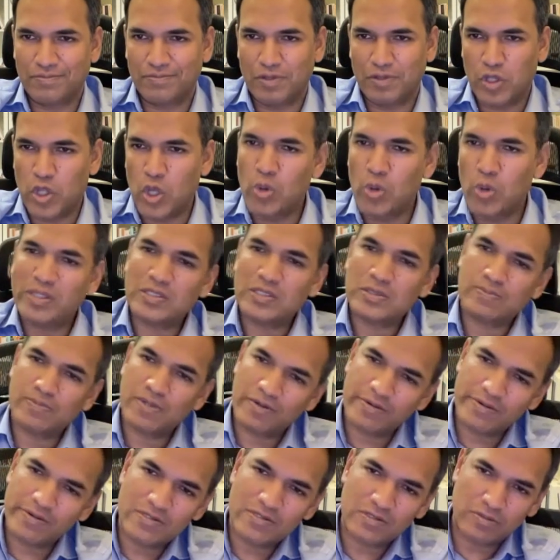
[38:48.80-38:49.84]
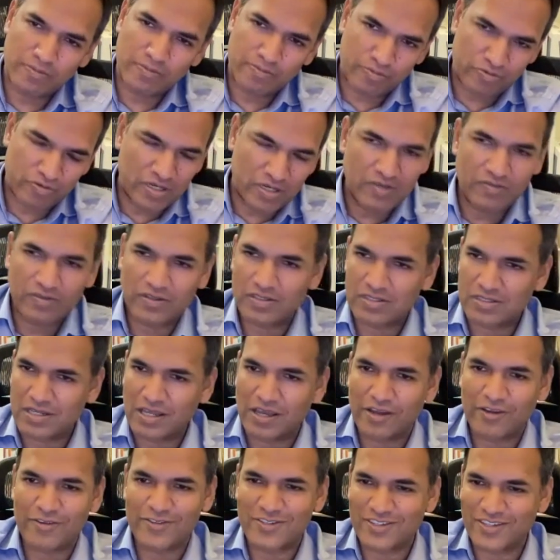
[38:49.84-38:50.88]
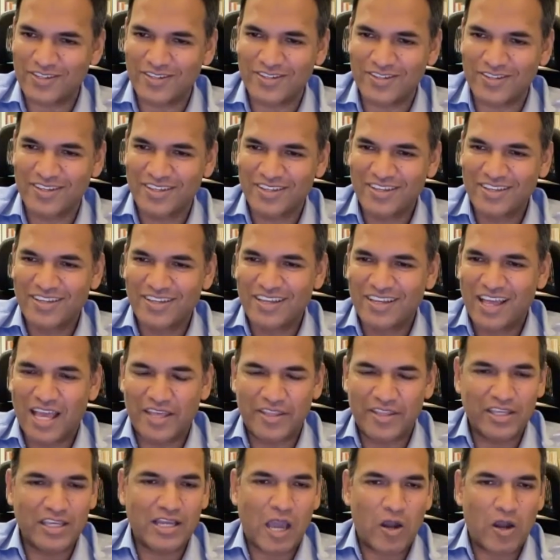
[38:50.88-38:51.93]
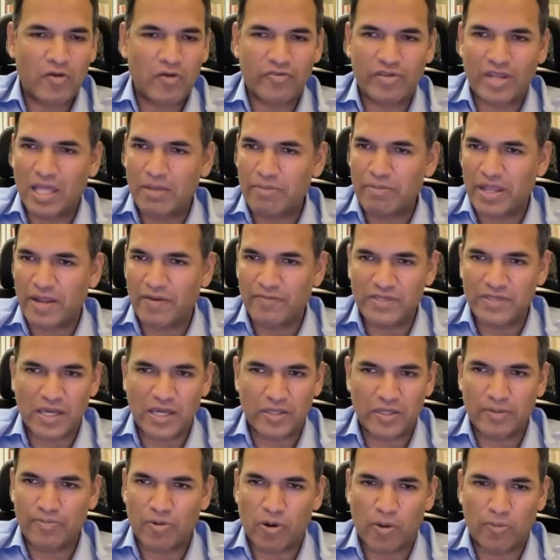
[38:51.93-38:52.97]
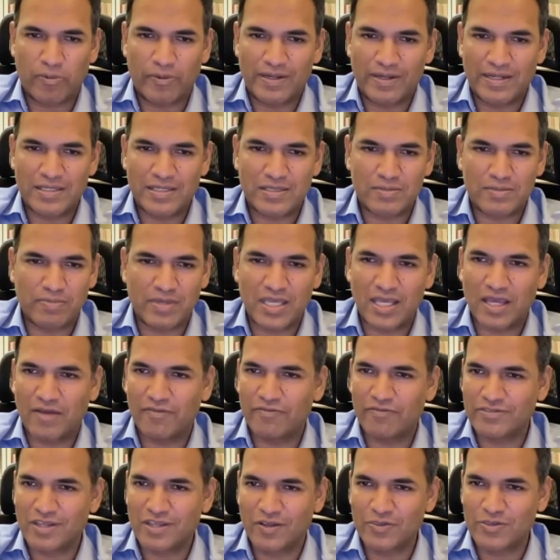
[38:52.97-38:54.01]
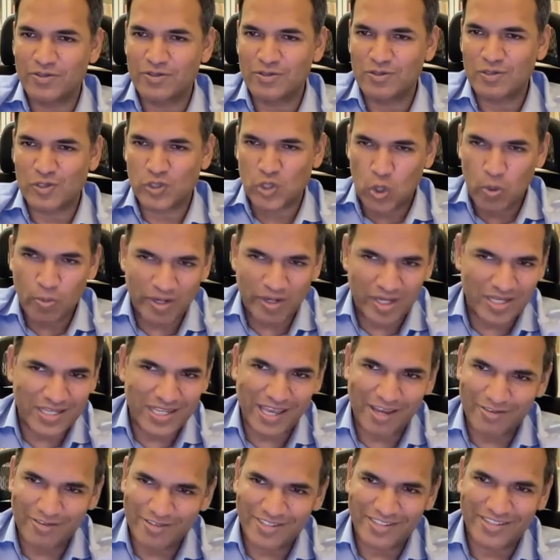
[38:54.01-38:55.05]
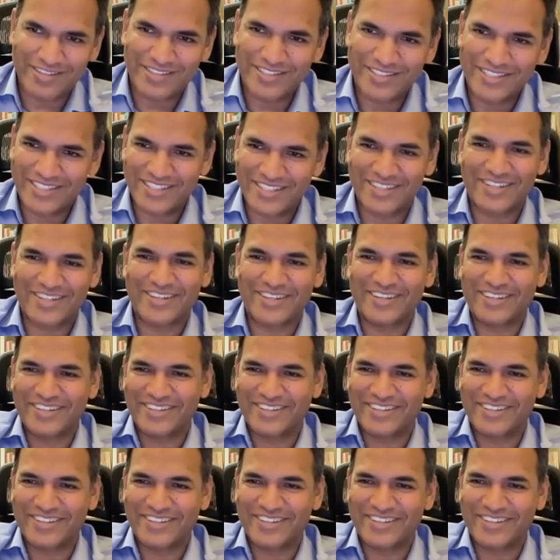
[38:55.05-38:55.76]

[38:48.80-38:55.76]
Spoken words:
no experience of the previous downturn. I think Gaurav and I might have the other problem, at least me. I've gone through so many downturns that